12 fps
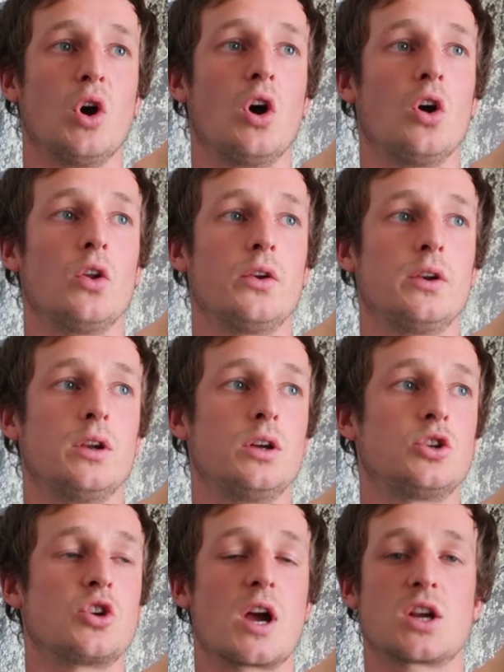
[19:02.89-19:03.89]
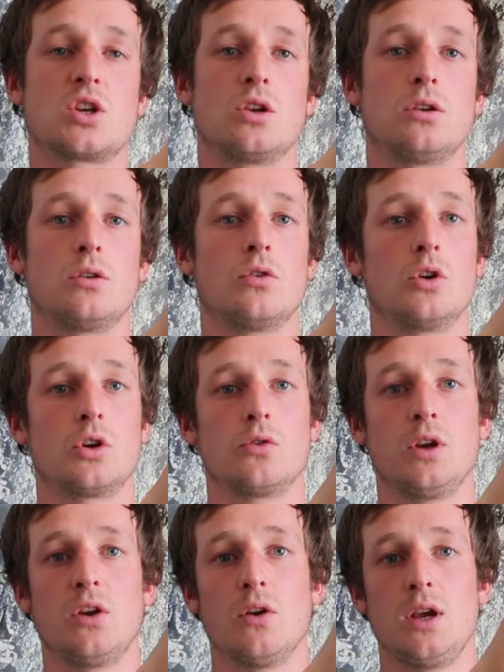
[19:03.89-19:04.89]
on a Traxion or a
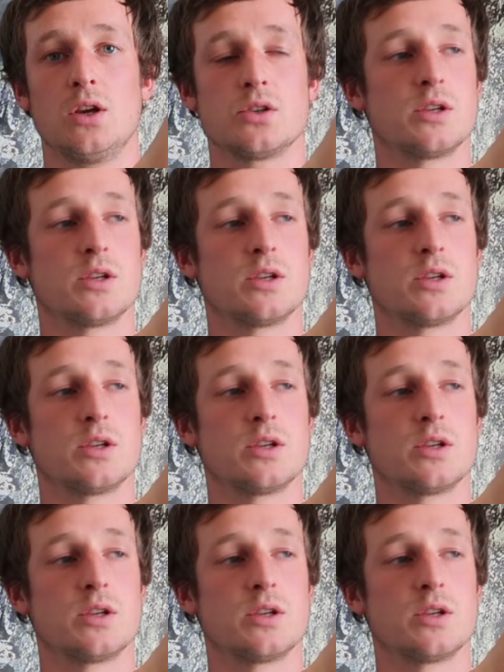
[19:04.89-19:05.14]
Gri Gri or